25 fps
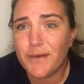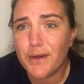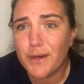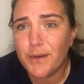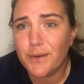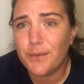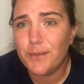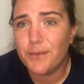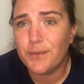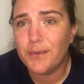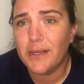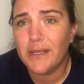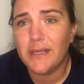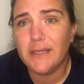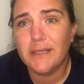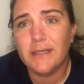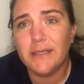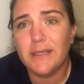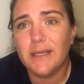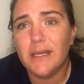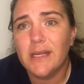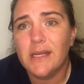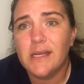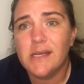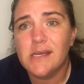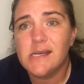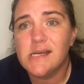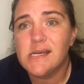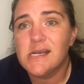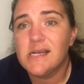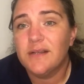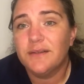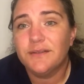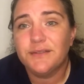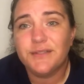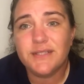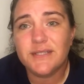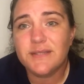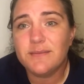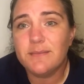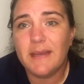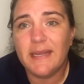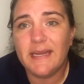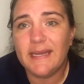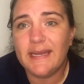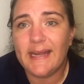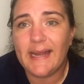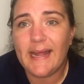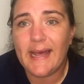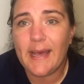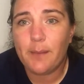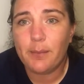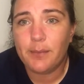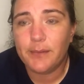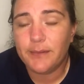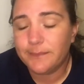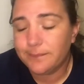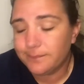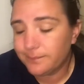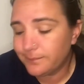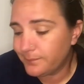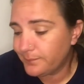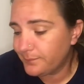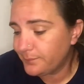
phone and just made it happen.